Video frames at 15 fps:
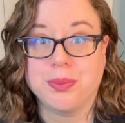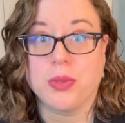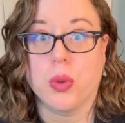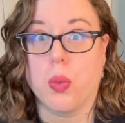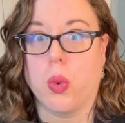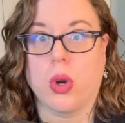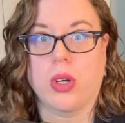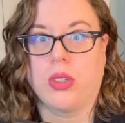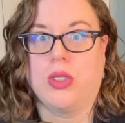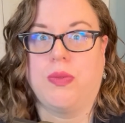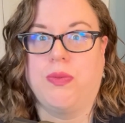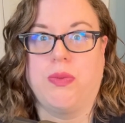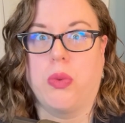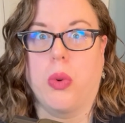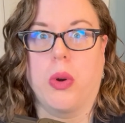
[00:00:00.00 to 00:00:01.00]
works
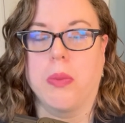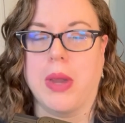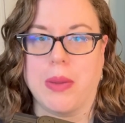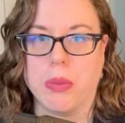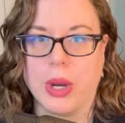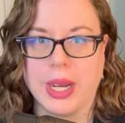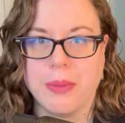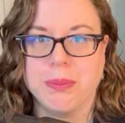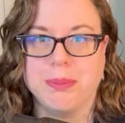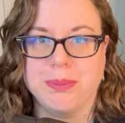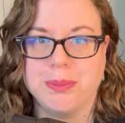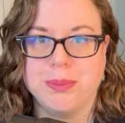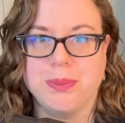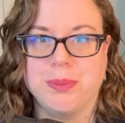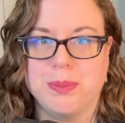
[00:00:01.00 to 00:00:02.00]
for my brain.
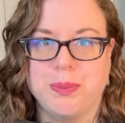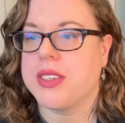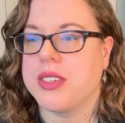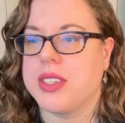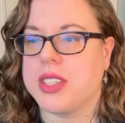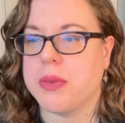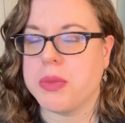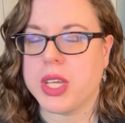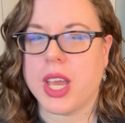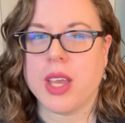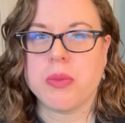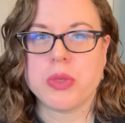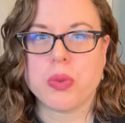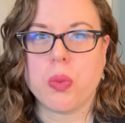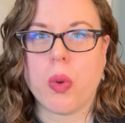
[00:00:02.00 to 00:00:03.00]

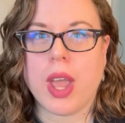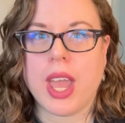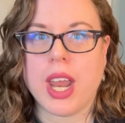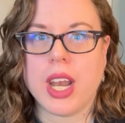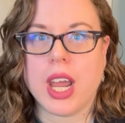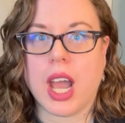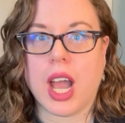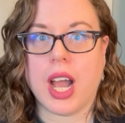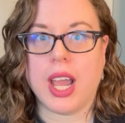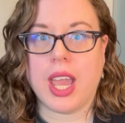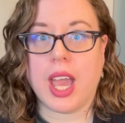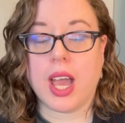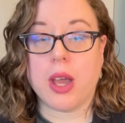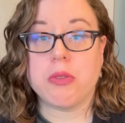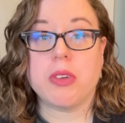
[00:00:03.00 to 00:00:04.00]
Sometimes when I
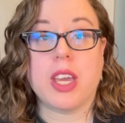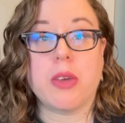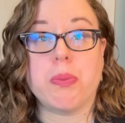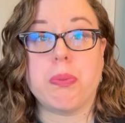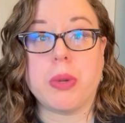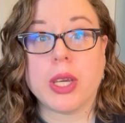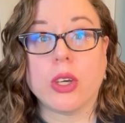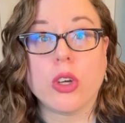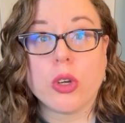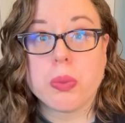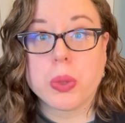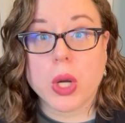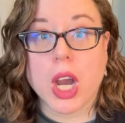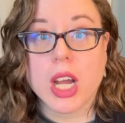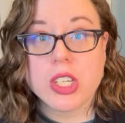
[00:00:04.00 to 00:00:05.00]
have a bigger
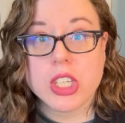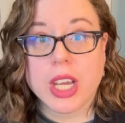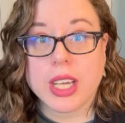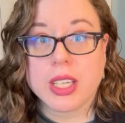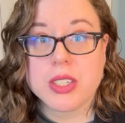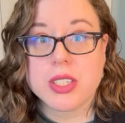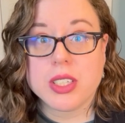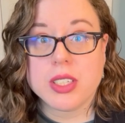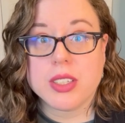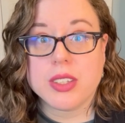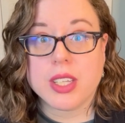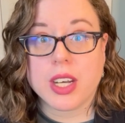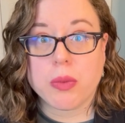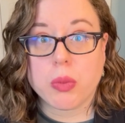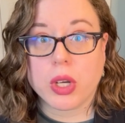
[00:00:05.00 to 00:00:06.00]
project
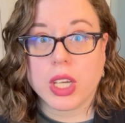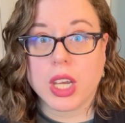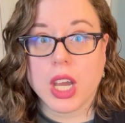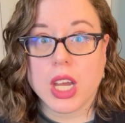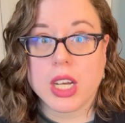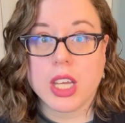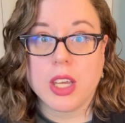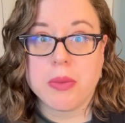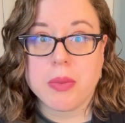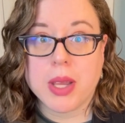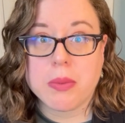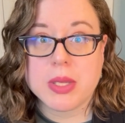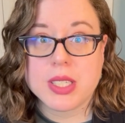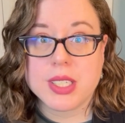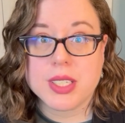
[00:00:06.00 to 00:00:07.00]
that I'm working on in my
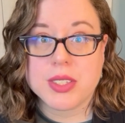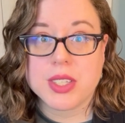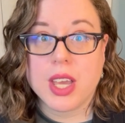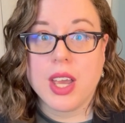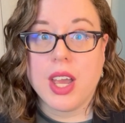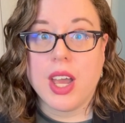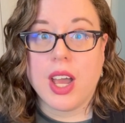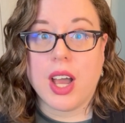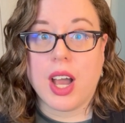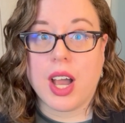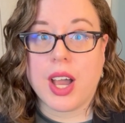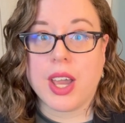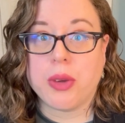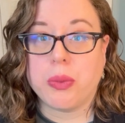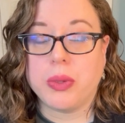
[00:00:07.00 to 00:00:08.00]
business,
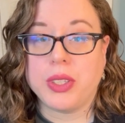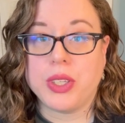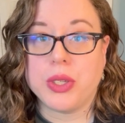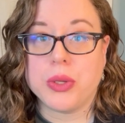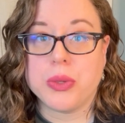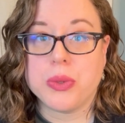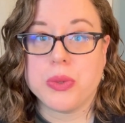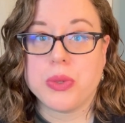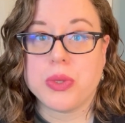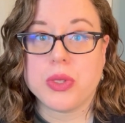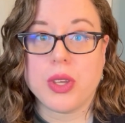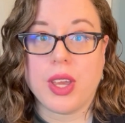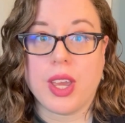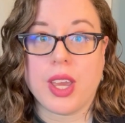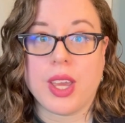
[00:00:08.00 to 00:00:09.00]
I will use
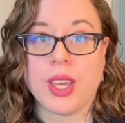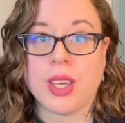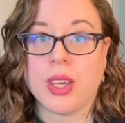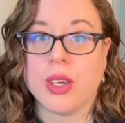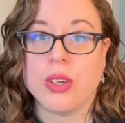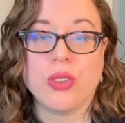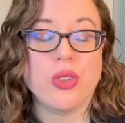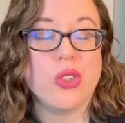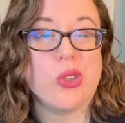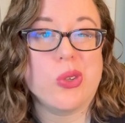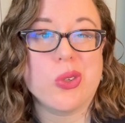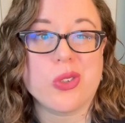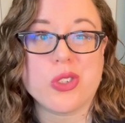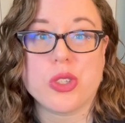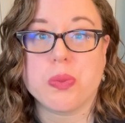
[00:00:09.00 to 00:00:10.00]
a
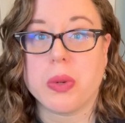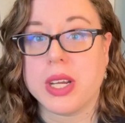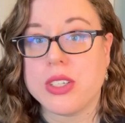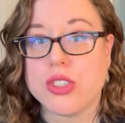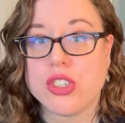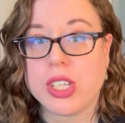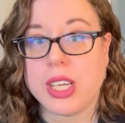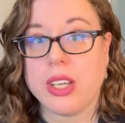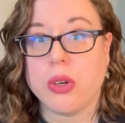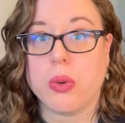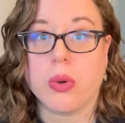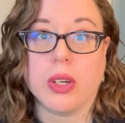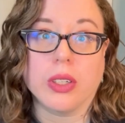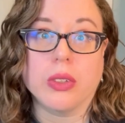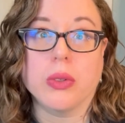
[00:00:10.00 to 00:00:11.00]
Google spreadsheet
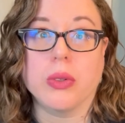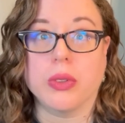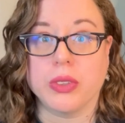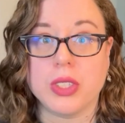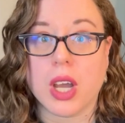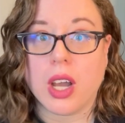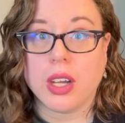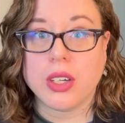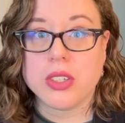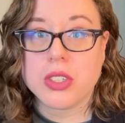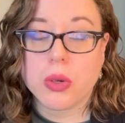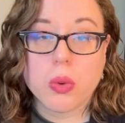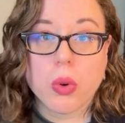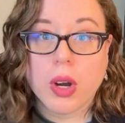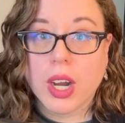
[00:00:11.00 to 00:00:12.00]
or a Google Doc to
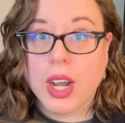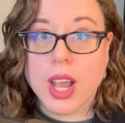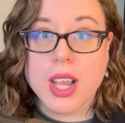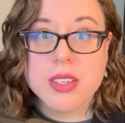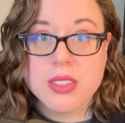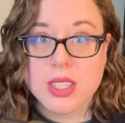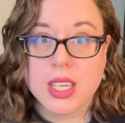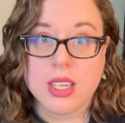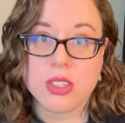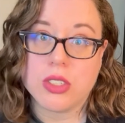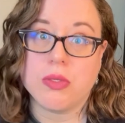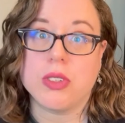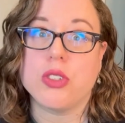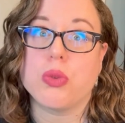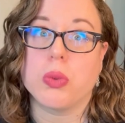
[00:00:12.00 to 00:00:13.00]
organize the
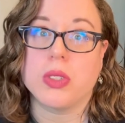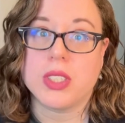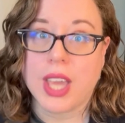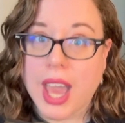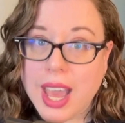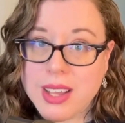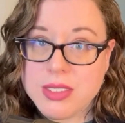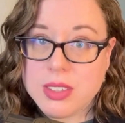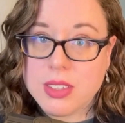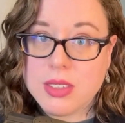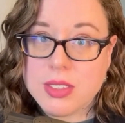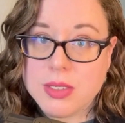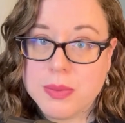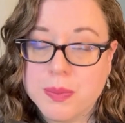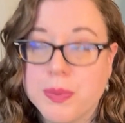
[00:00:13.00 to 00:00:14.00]
individual
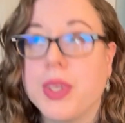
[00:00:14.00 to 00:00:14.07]
tasks.